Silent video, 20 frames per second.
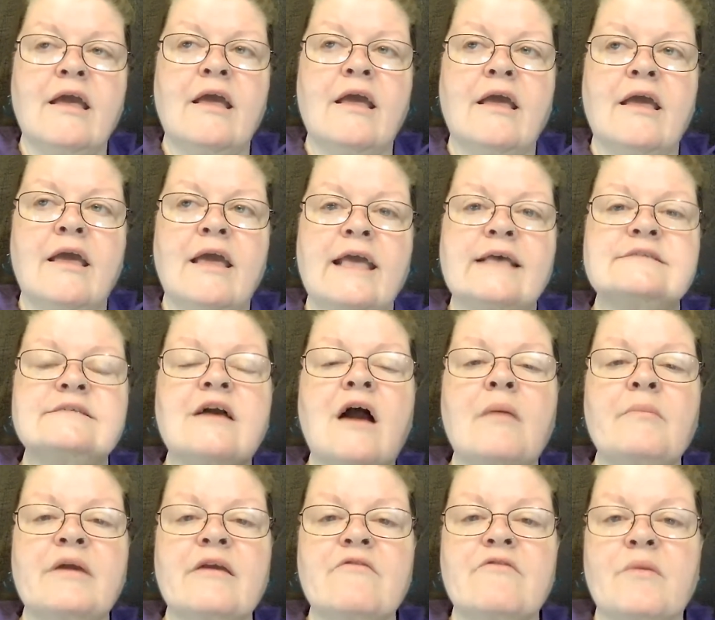is
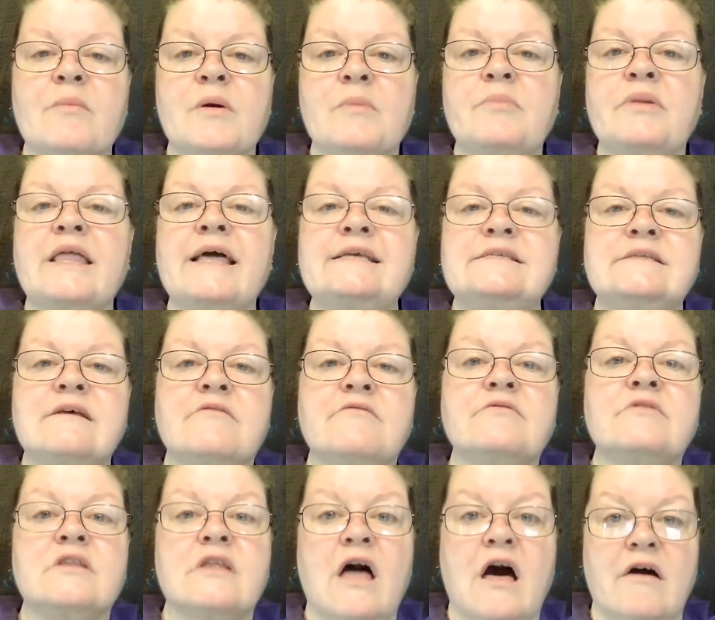coming from a place of
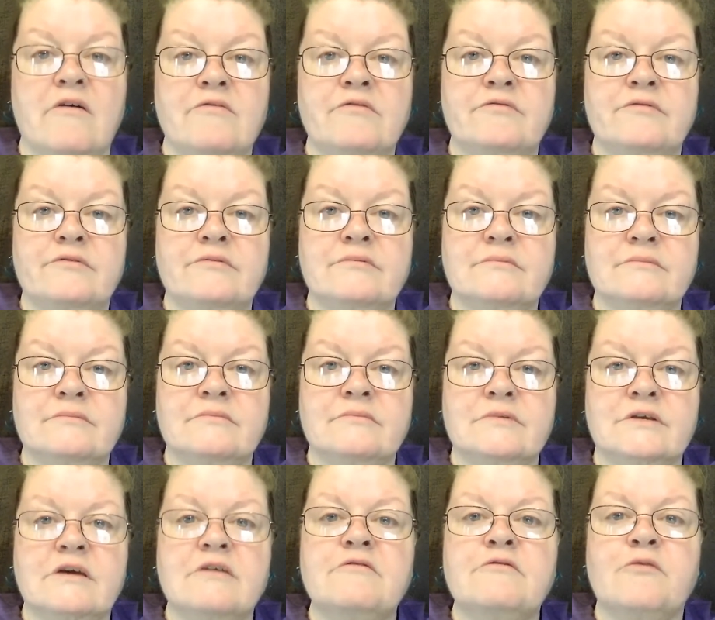love
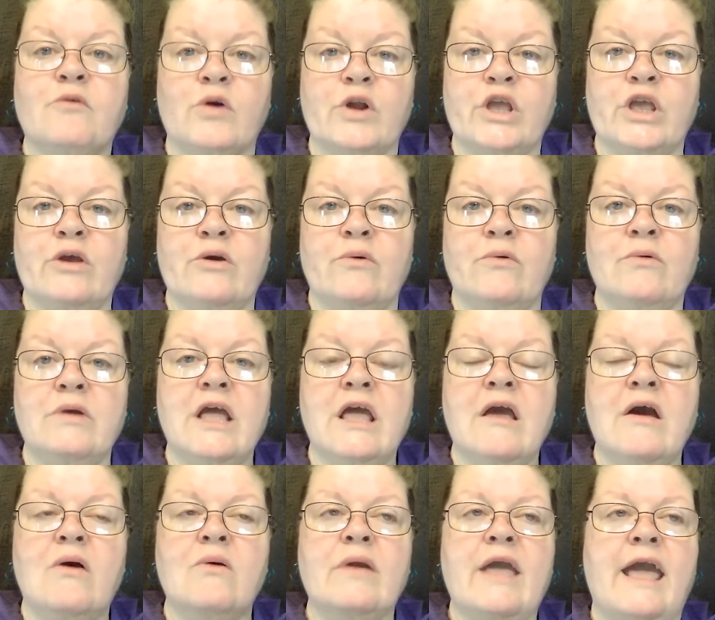for you.
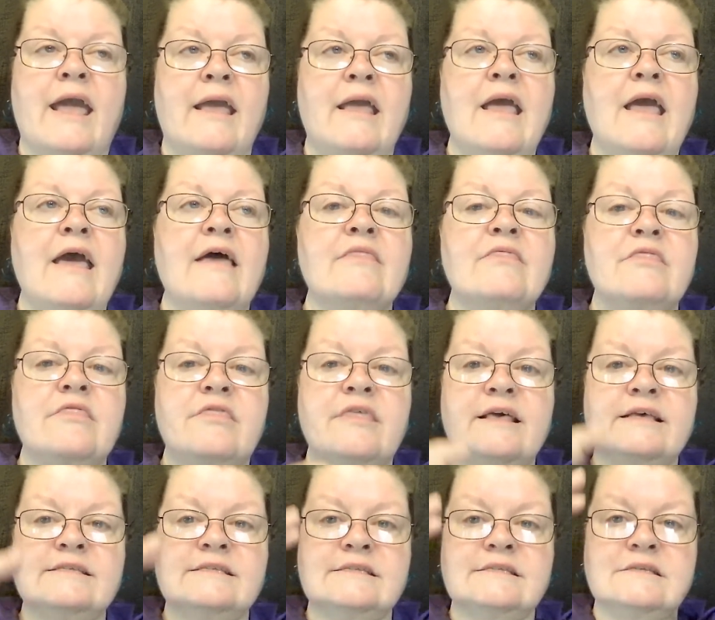Okay,
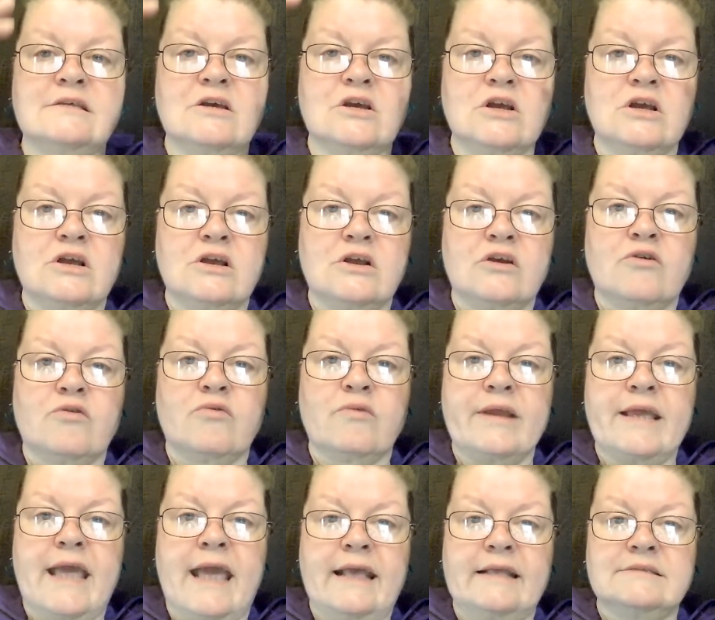this
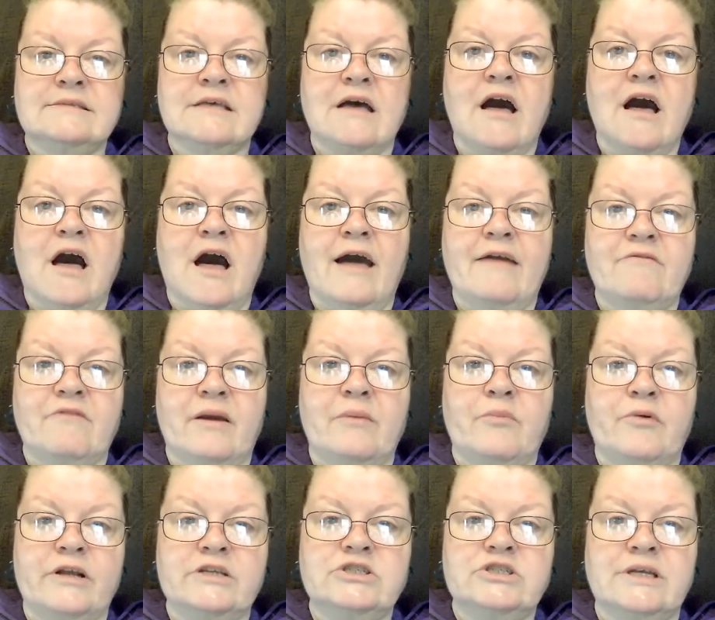creates a high
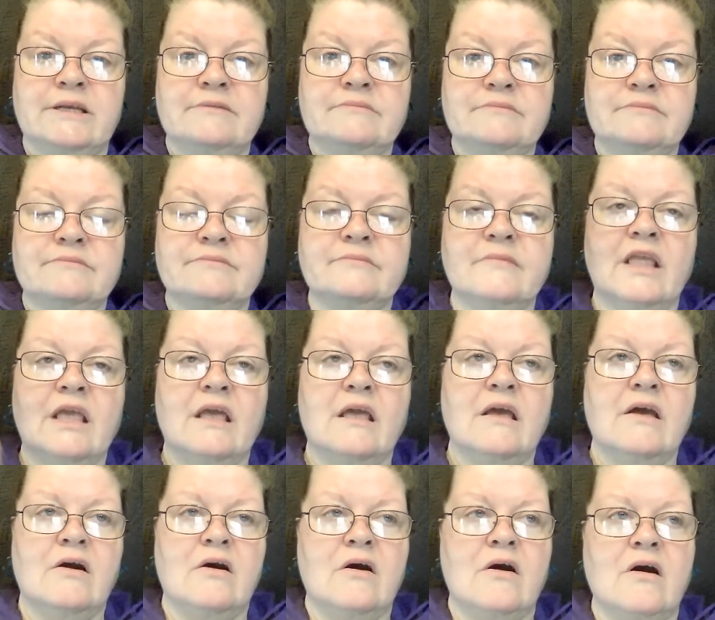vibration.
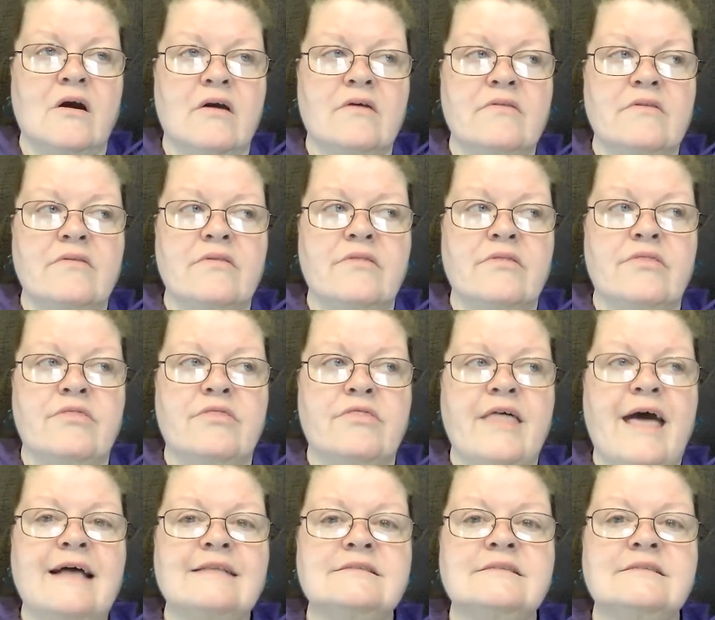That's